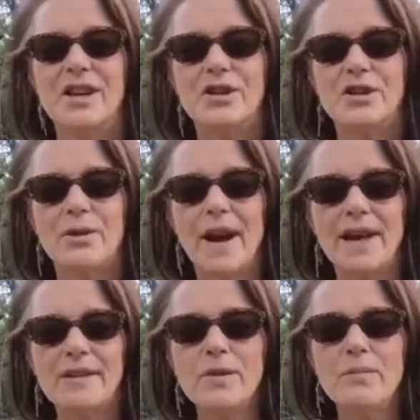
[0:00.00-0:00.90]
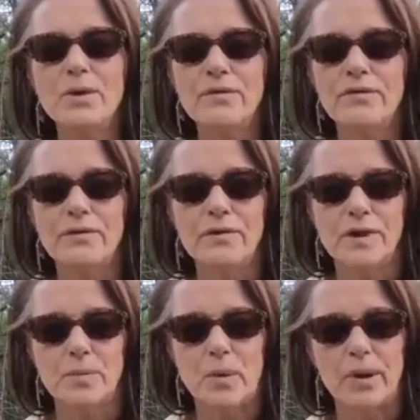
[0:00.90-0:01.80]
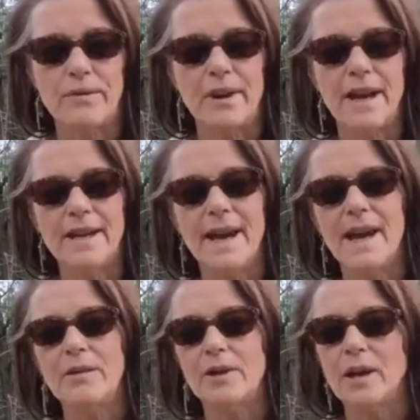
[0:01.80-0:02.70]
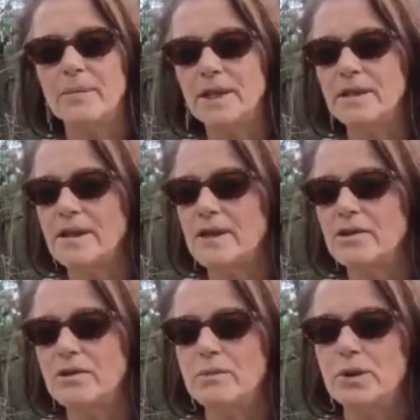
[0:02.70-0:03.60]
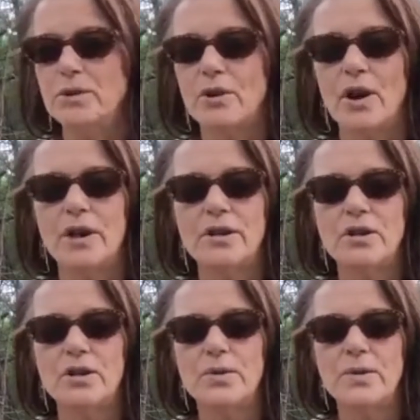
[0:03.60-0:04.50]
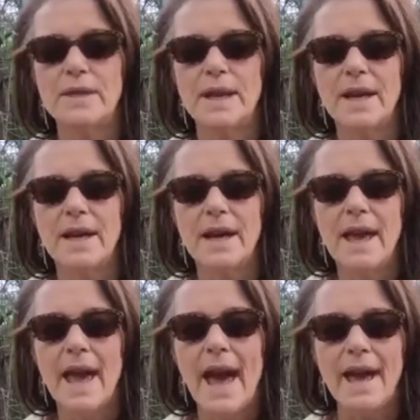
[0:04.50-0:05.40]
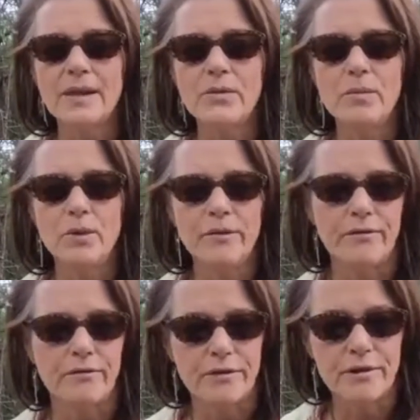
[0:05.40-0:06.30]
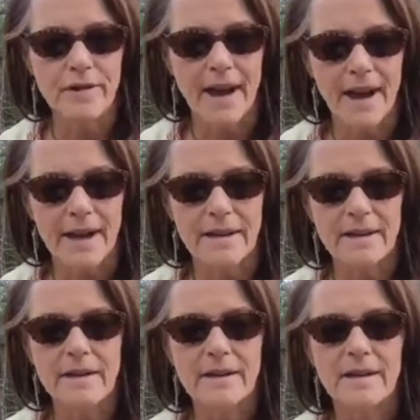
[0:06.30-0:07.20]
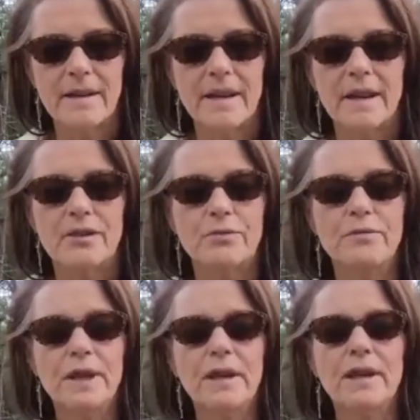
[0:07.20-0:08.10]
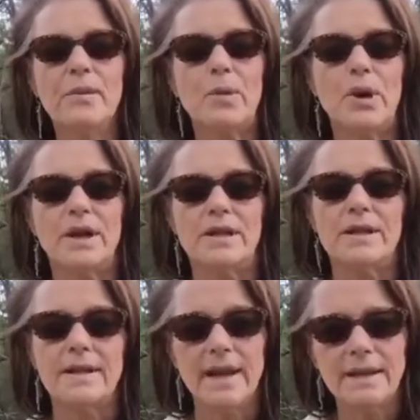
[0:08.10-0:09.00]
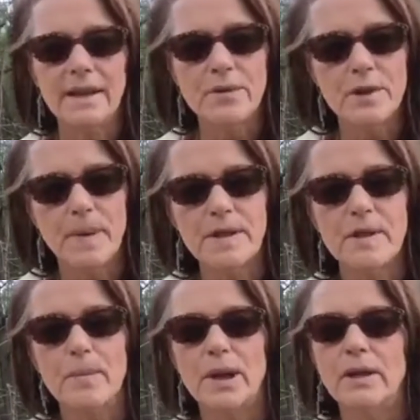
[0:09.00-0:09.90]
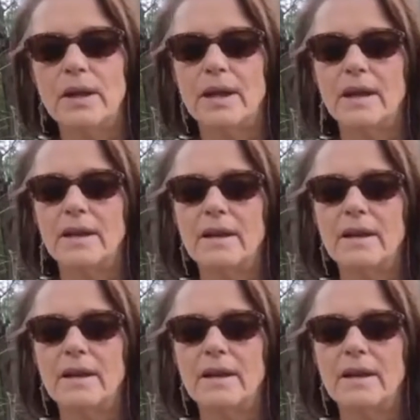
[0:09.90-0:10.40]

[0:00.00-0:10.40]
So as we move through this point right now, we're coming into that new moon on Tuesday. As we move through that, it's really important to take that responsibility